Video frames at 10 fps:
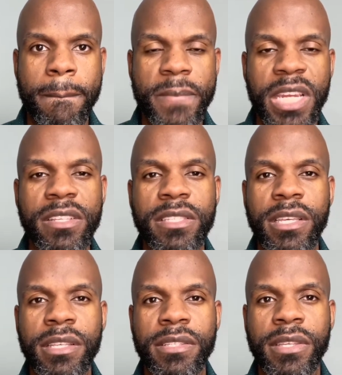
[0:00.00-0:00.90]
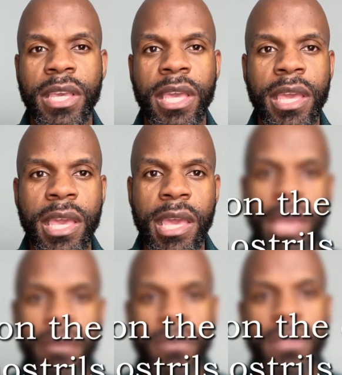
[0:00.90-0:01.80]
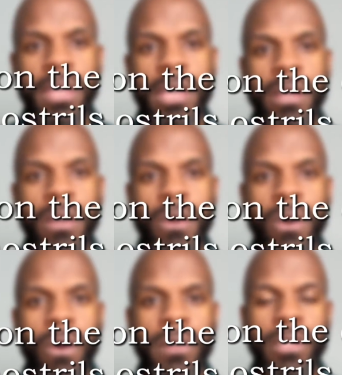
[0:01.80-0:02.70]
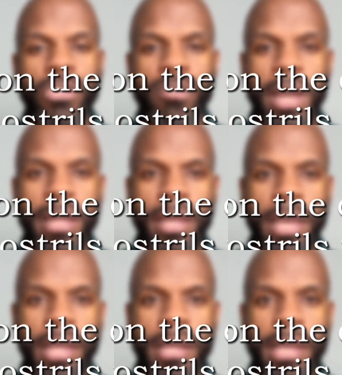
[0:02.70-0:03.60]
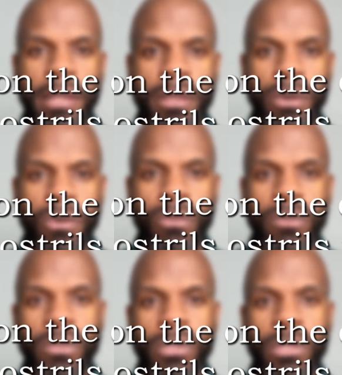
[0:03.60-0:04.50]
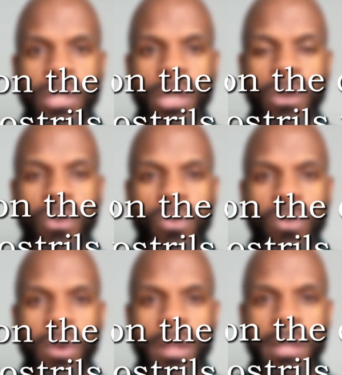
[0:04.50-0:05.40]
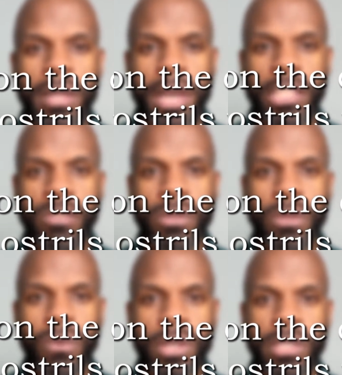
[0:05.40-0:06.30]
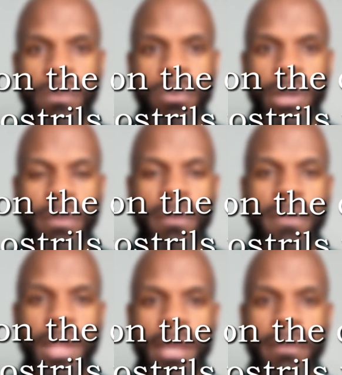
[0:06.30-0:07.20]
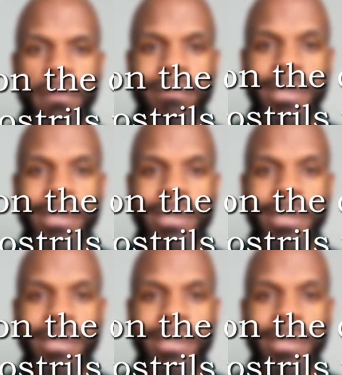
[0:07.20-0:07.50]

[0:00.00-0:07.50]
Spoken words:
And it says, "Everything on the dry land and those whose nostril was the breath of life